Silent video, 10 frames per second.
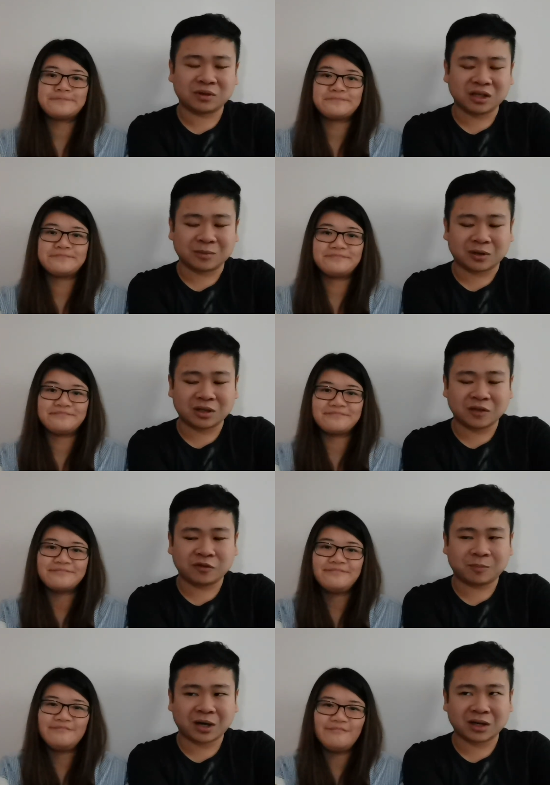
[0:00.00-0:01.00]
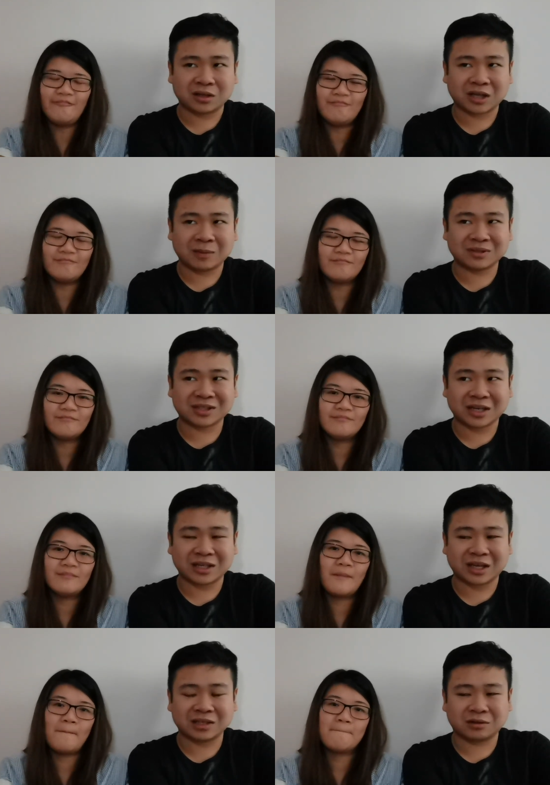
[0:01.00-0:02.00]
Speaker 1: you think about it, if you park at a
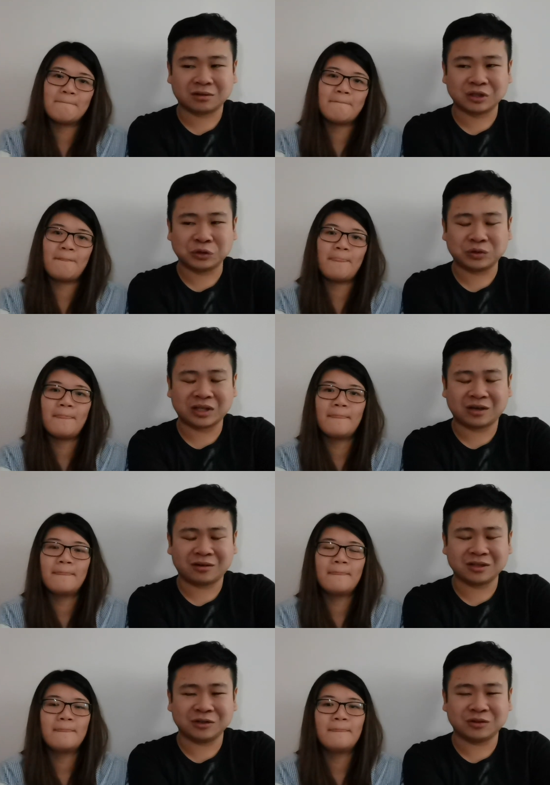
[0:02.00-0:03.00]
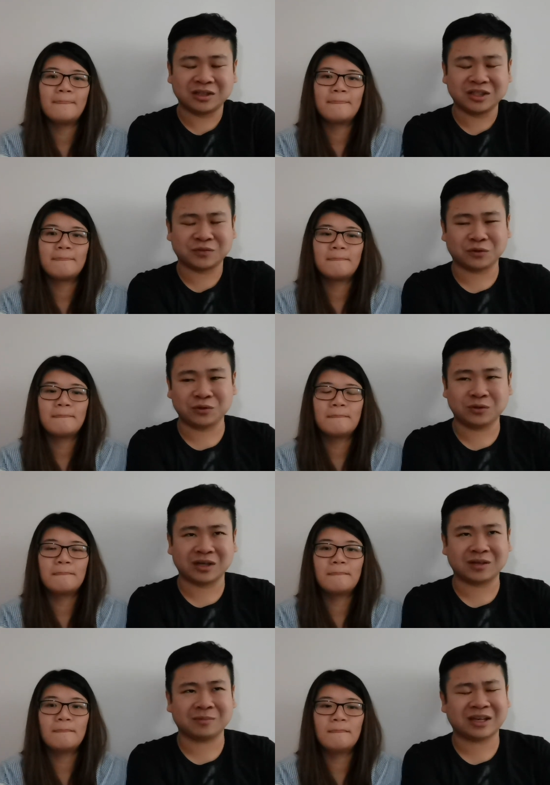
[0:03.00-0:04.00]
campsite that has all the all the utilities for
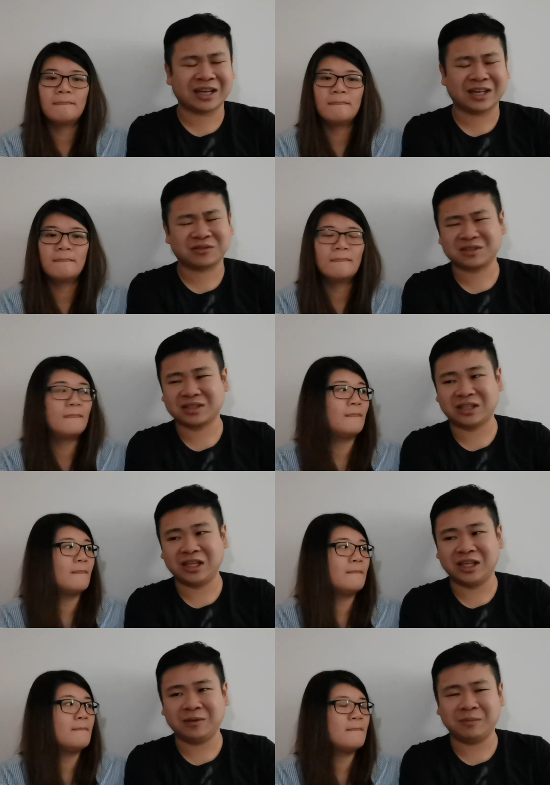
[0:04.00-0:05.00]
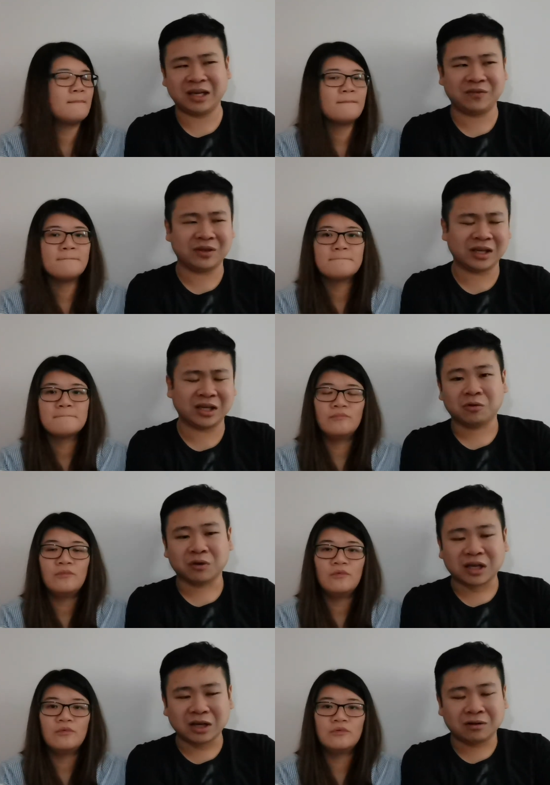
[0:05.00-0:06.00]
you, like a, like electricity, bathing,
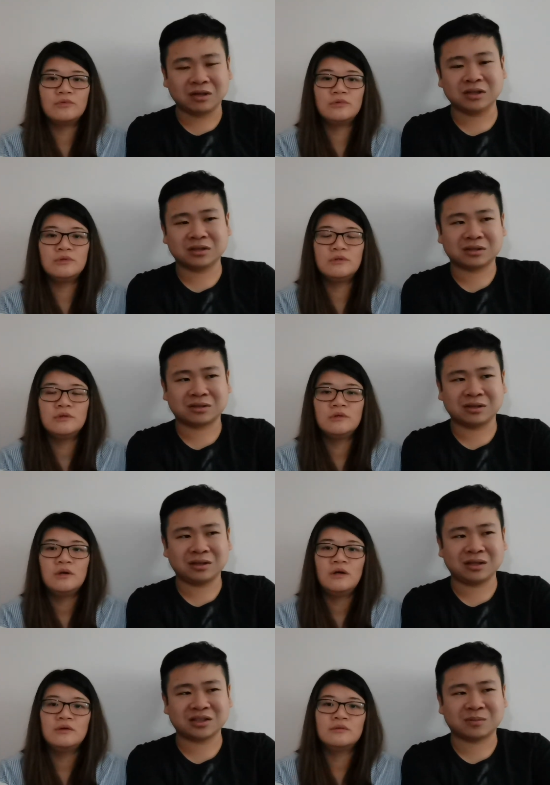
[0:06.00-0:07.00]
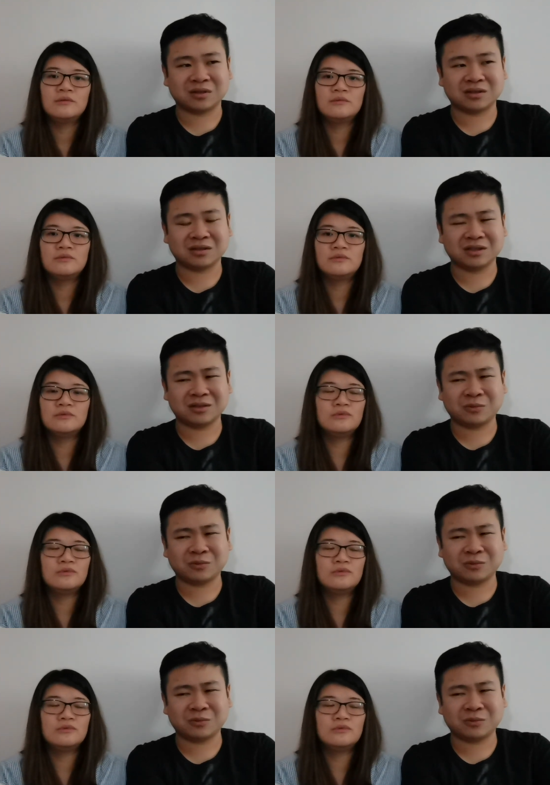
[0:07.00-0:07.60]
cooking, all this, it takes about it's